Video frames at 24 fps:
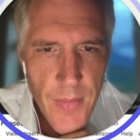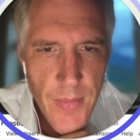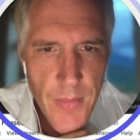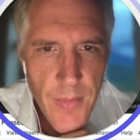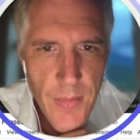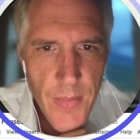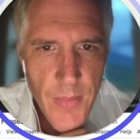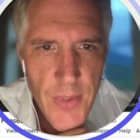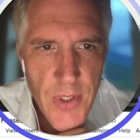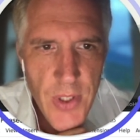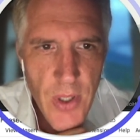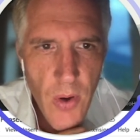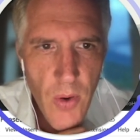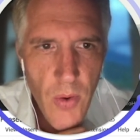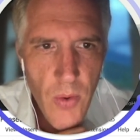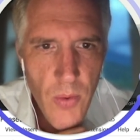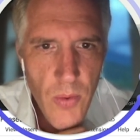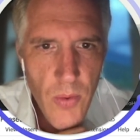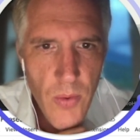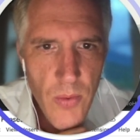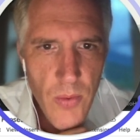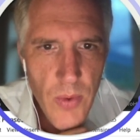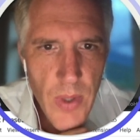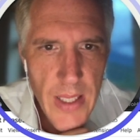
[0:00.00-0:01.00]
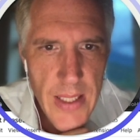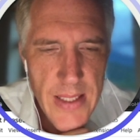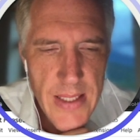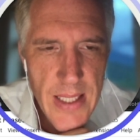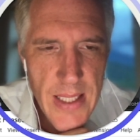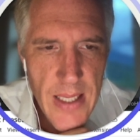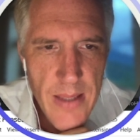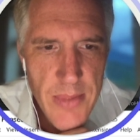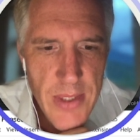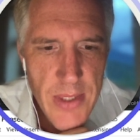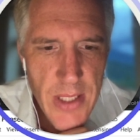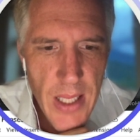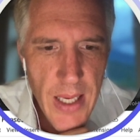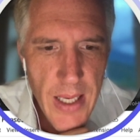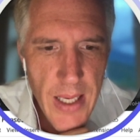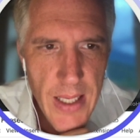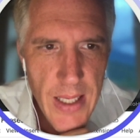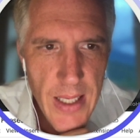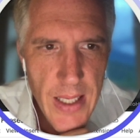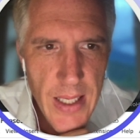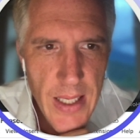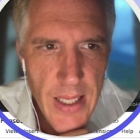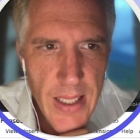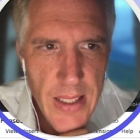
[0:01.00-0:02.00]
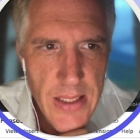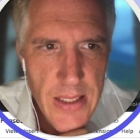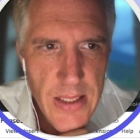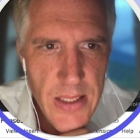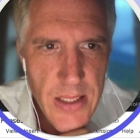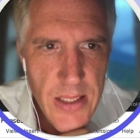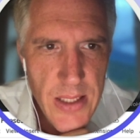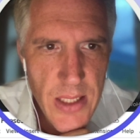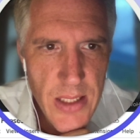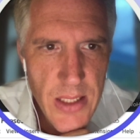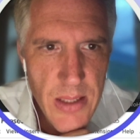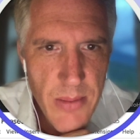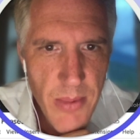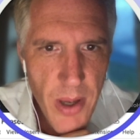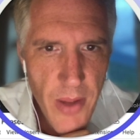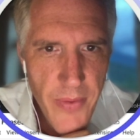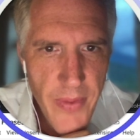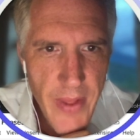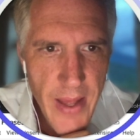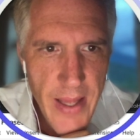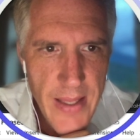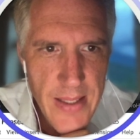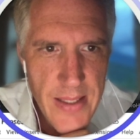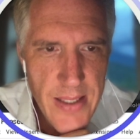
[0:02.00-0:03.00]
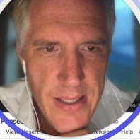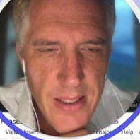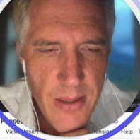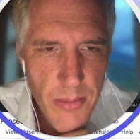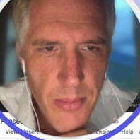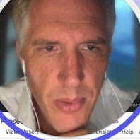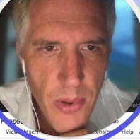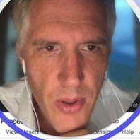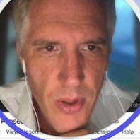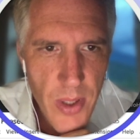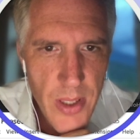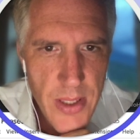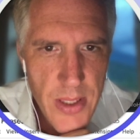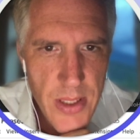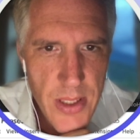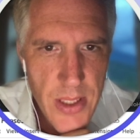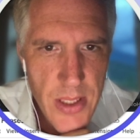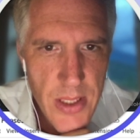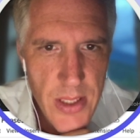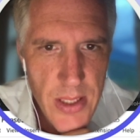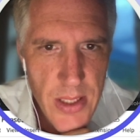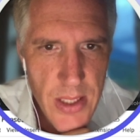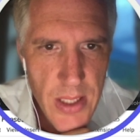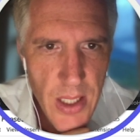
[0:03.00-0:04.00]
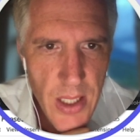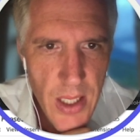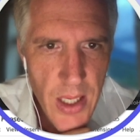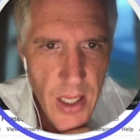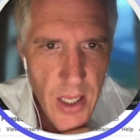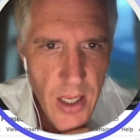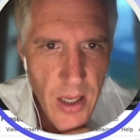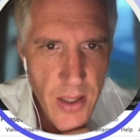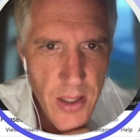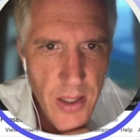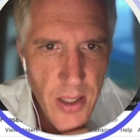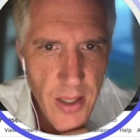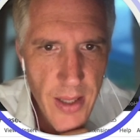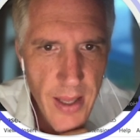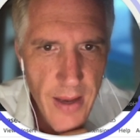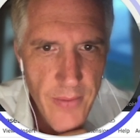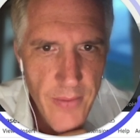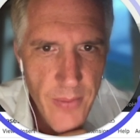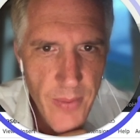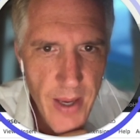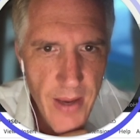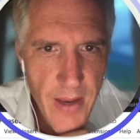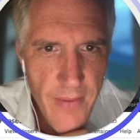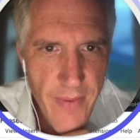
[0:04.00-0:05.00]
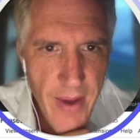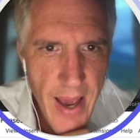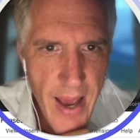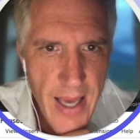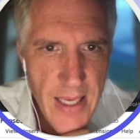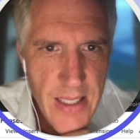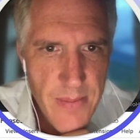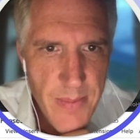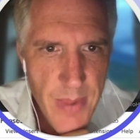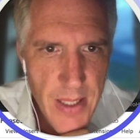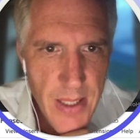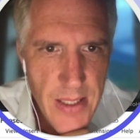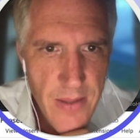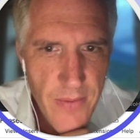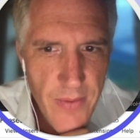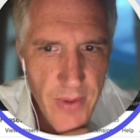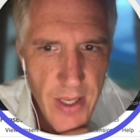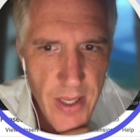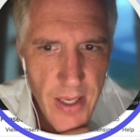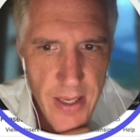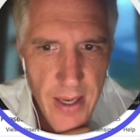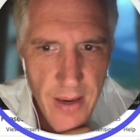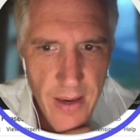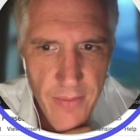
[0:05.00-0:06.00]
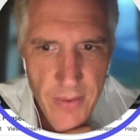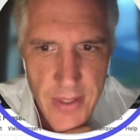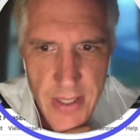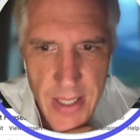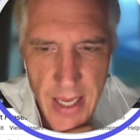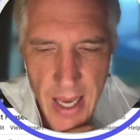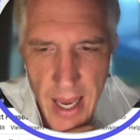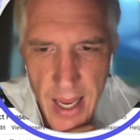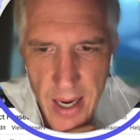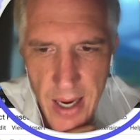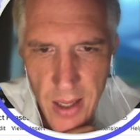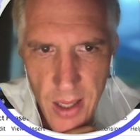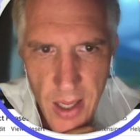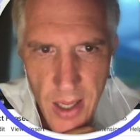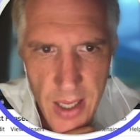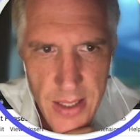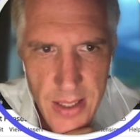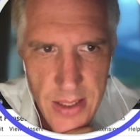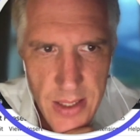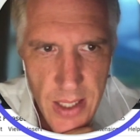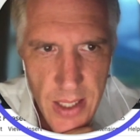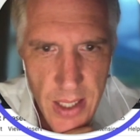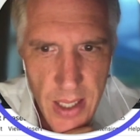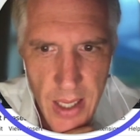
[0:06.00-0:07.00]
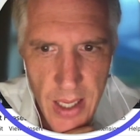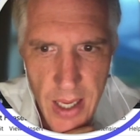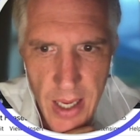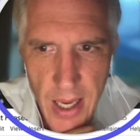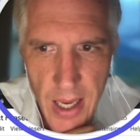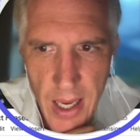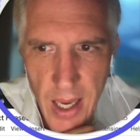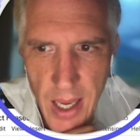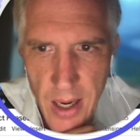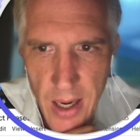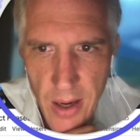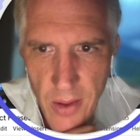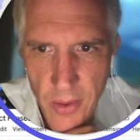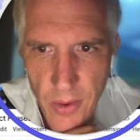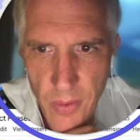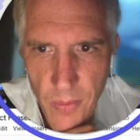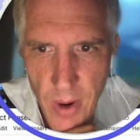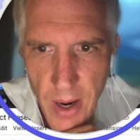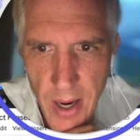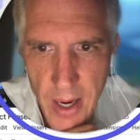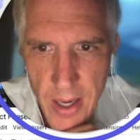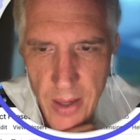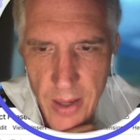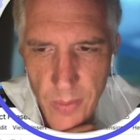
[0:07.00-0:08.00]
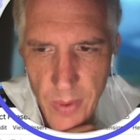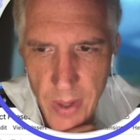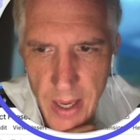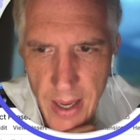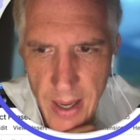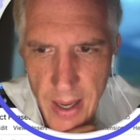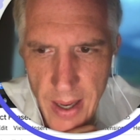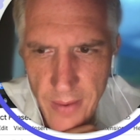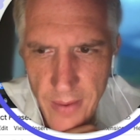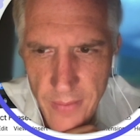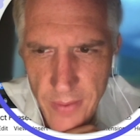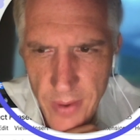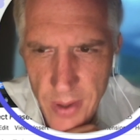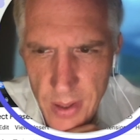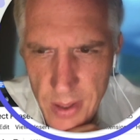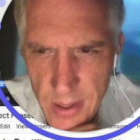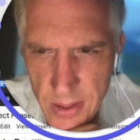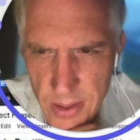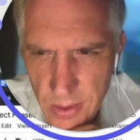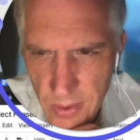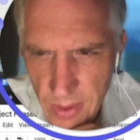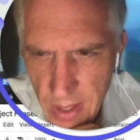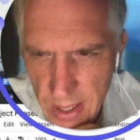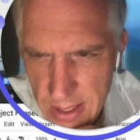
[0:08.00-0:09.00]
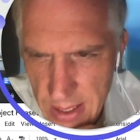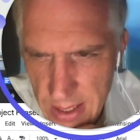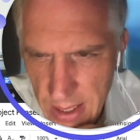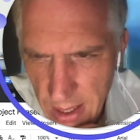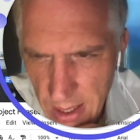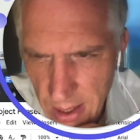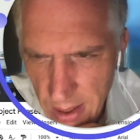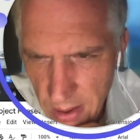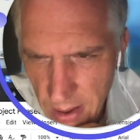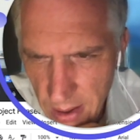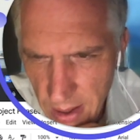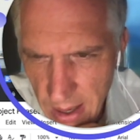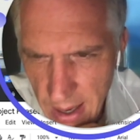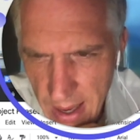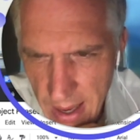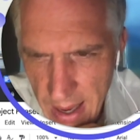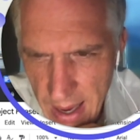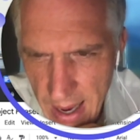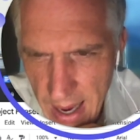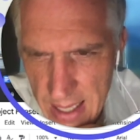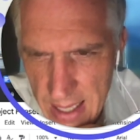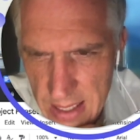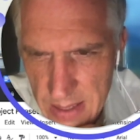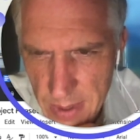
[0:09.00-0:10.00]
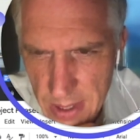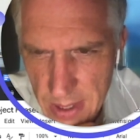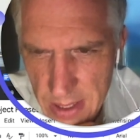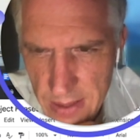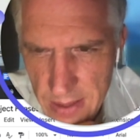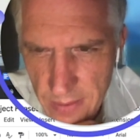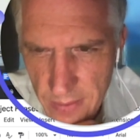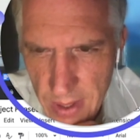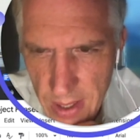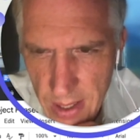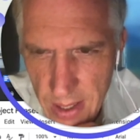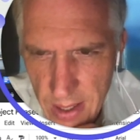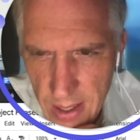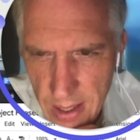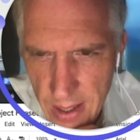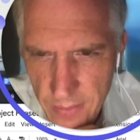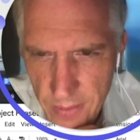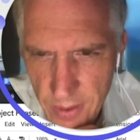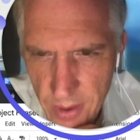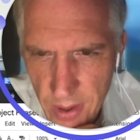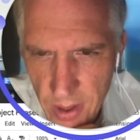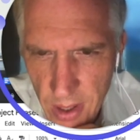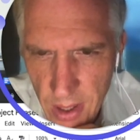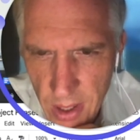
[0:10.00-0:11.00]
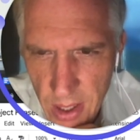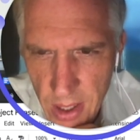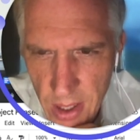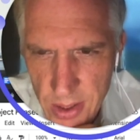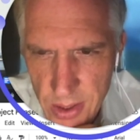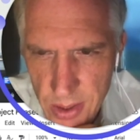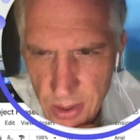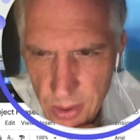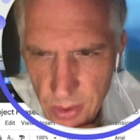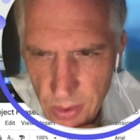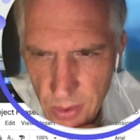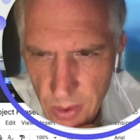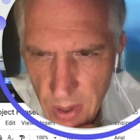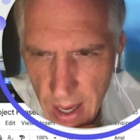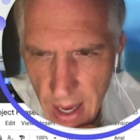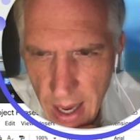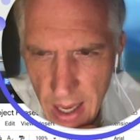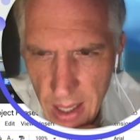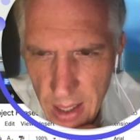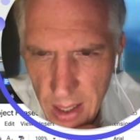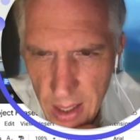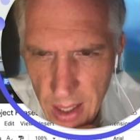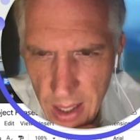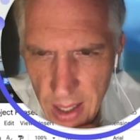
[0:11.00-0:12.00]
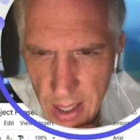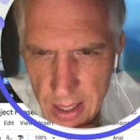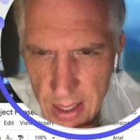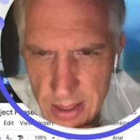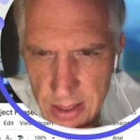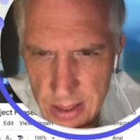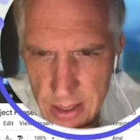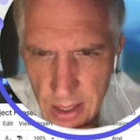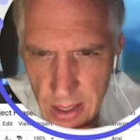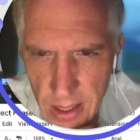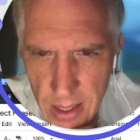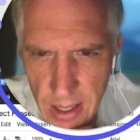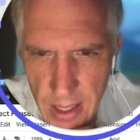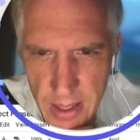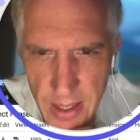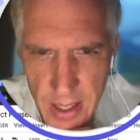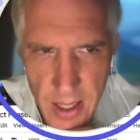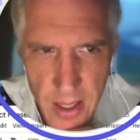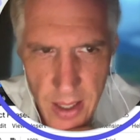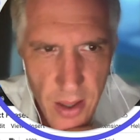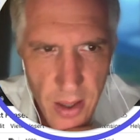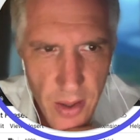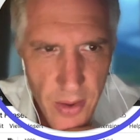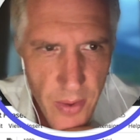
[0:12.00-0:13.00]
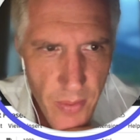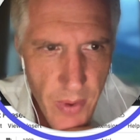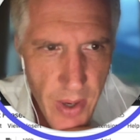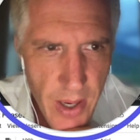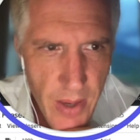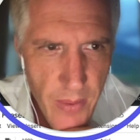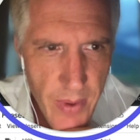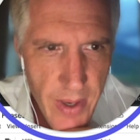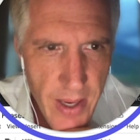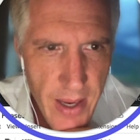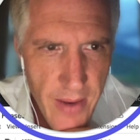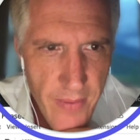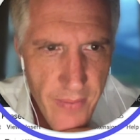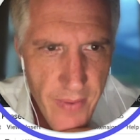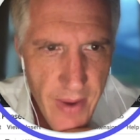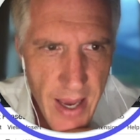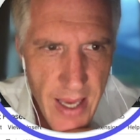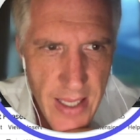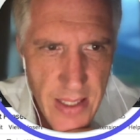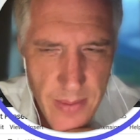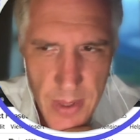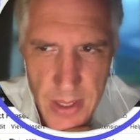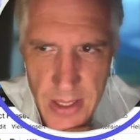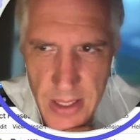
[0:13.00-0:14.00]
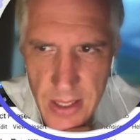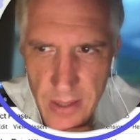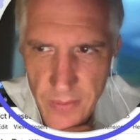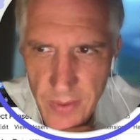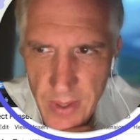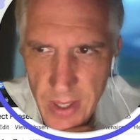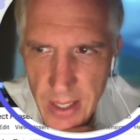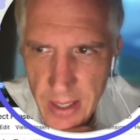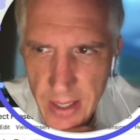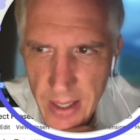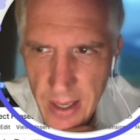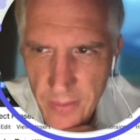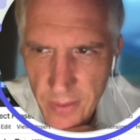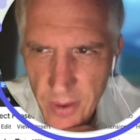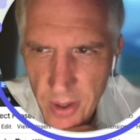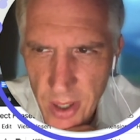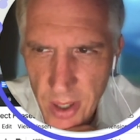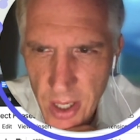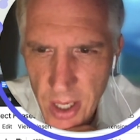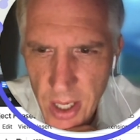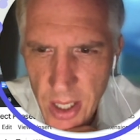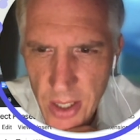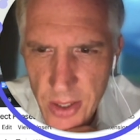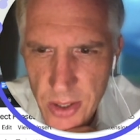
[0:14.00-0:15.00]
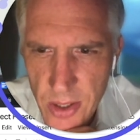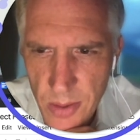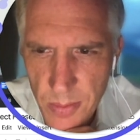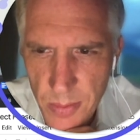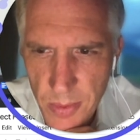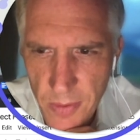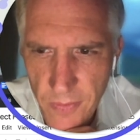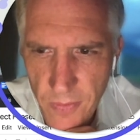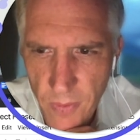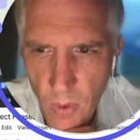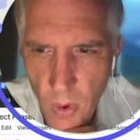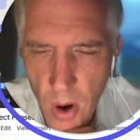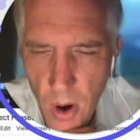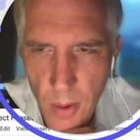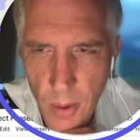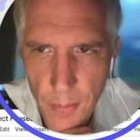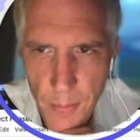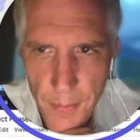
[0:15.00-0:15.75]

So it seems like it's just about that simple. It's just on the left we have aspects of the endeavor to analyze, and on the right we have, so that's here, aspects of the endeavor to analyze, and then on the right we have aspects of the endeavor to perform.